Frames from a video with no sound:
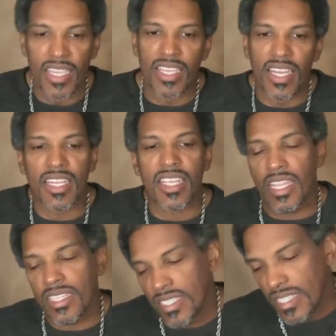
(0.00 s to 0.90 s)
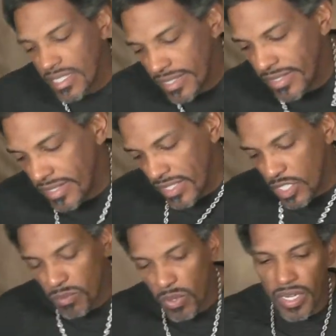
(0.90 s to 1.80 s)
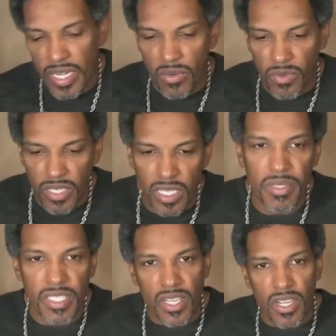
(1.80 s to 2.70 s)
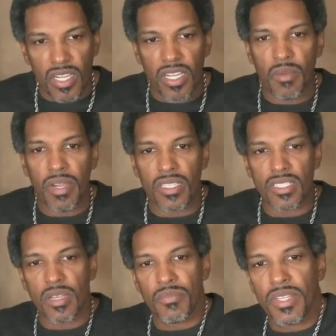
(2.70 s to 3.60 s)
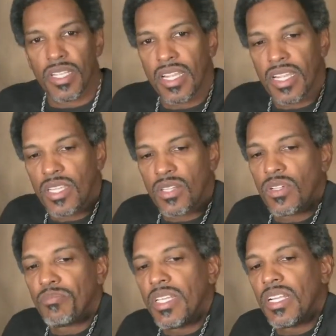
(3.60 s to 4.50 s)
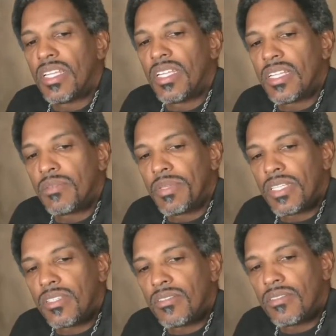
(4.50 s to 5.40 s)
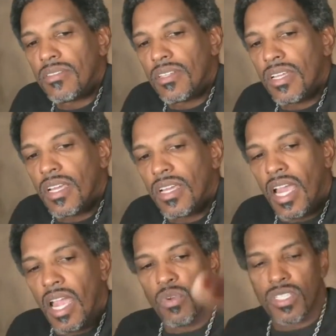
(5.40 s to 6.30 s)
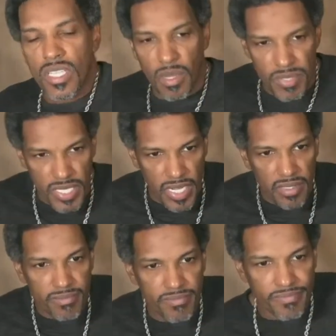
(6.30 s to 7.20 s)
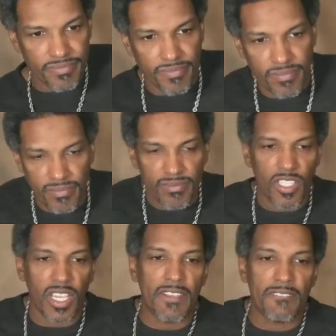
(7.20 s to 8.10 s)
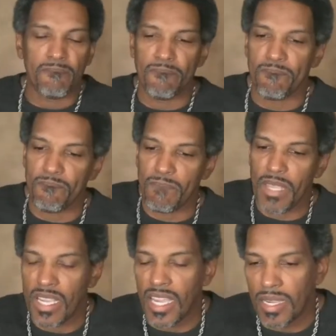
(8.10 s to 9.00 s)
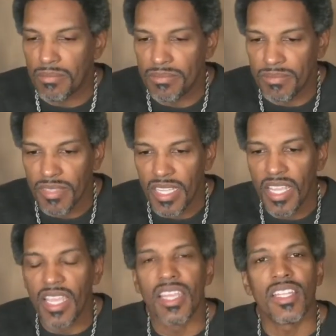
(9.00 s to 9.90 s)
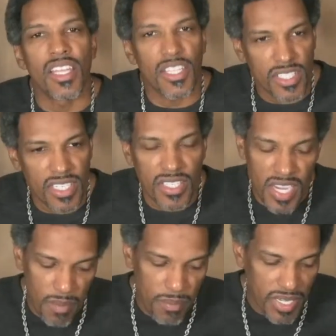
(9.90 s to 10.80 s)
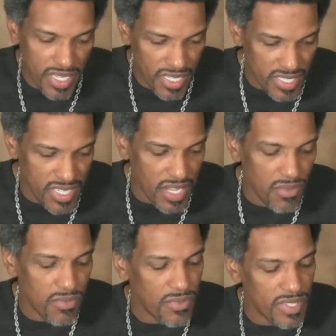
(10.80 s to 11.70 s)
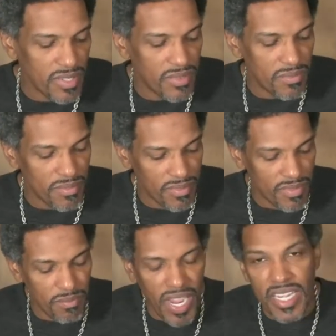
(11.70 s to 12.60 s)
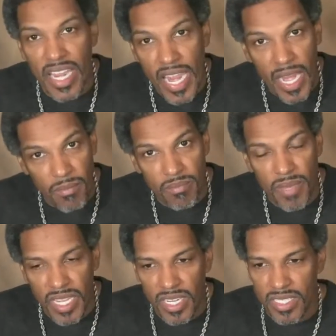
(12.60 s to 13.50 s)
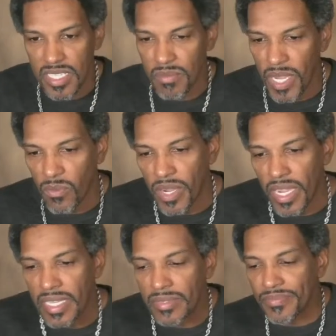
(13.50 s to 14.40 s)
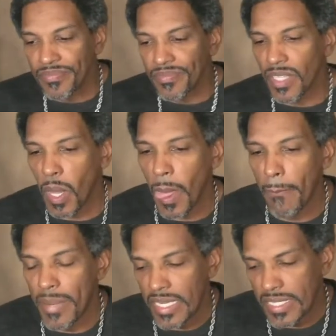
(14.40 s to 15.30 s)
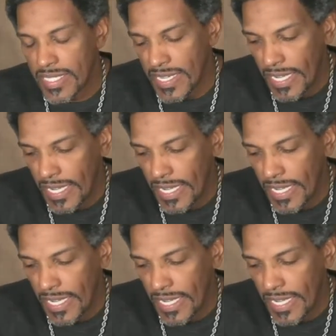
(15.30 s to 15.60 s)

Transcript: In any case, this morning we're going to be talking about something I guess will be a little bit, I would say, upsetting. Okay. Um, the topic itself by name may not seem that way, but